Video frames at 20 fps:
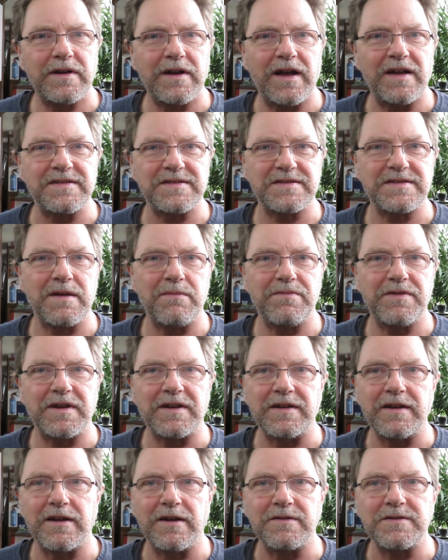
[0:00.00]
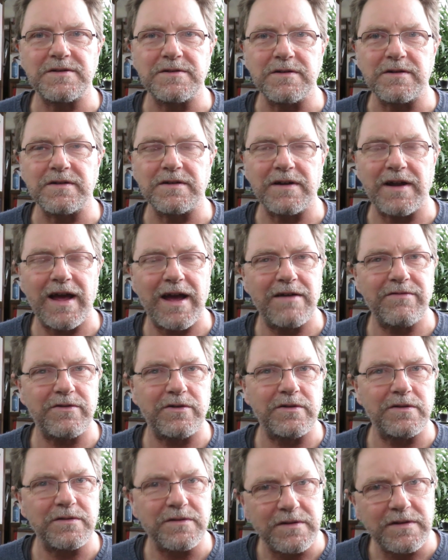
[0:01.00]
as something you can have
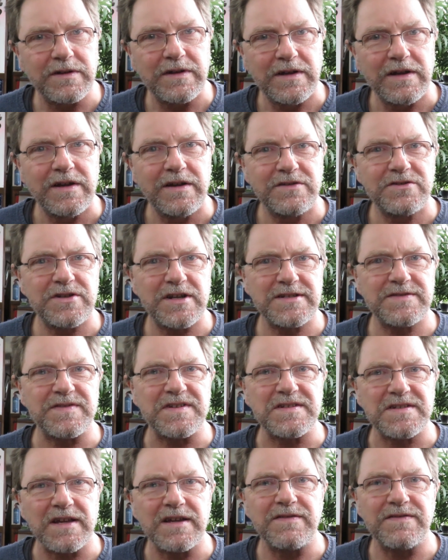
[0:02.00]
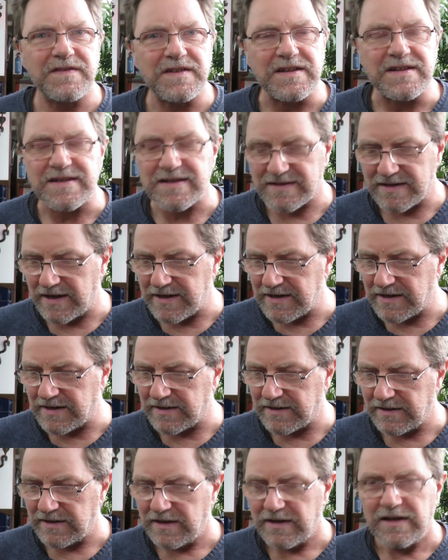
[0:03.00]
on just for safety's
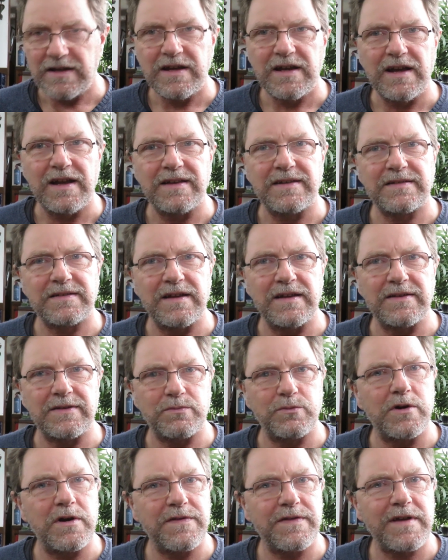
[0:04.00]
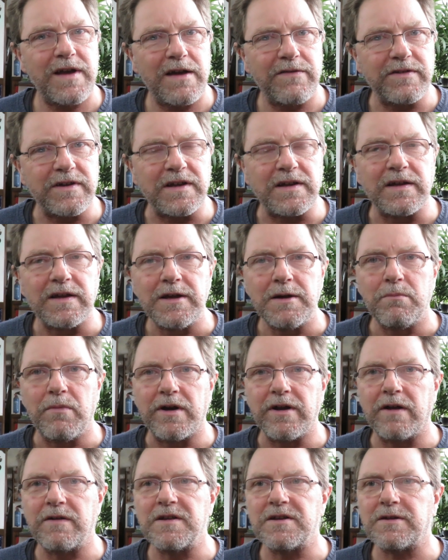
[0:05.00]
sake, it's worth having.
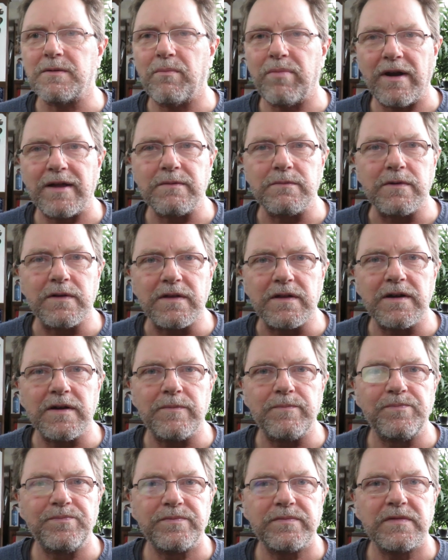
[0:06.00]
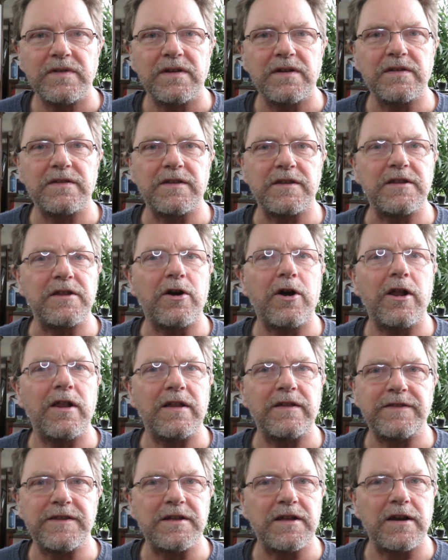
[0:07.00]
My only complaint with it is
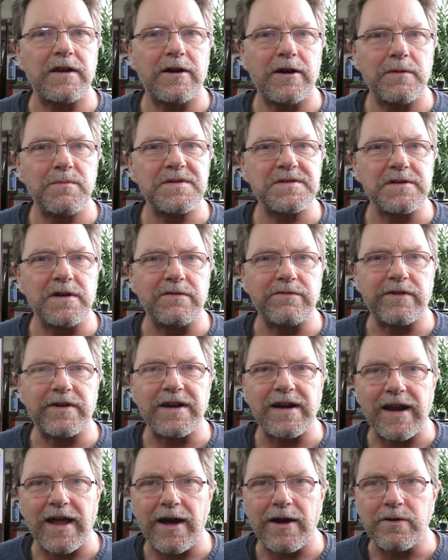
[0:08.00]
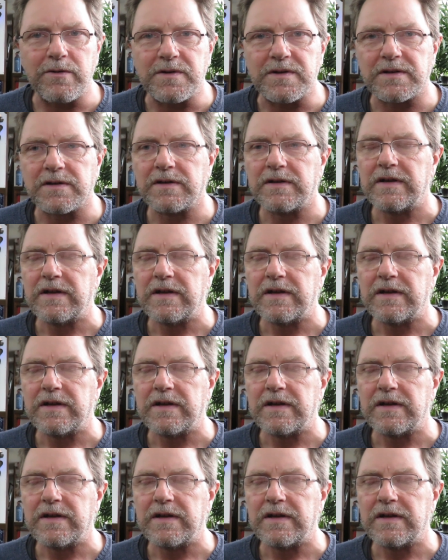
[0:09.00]
that the alarm is not very loud.